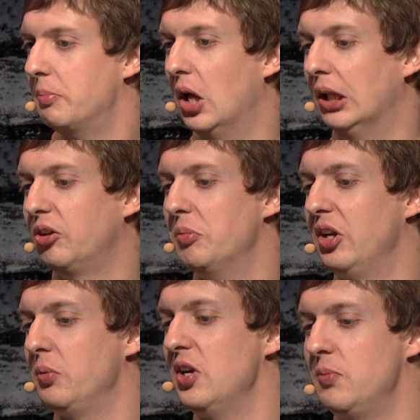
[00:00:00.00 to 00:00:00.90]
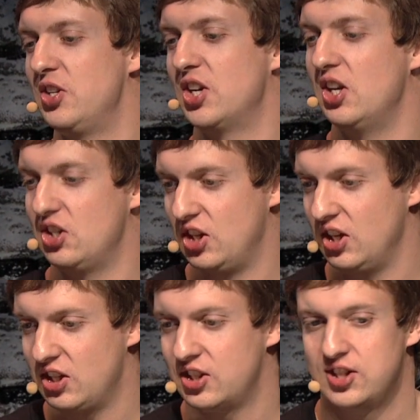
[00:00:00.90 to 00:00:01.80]
But ultimately, we changed
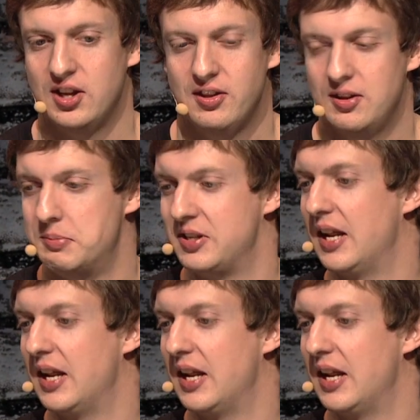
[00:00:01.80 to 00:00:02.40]
it so that there was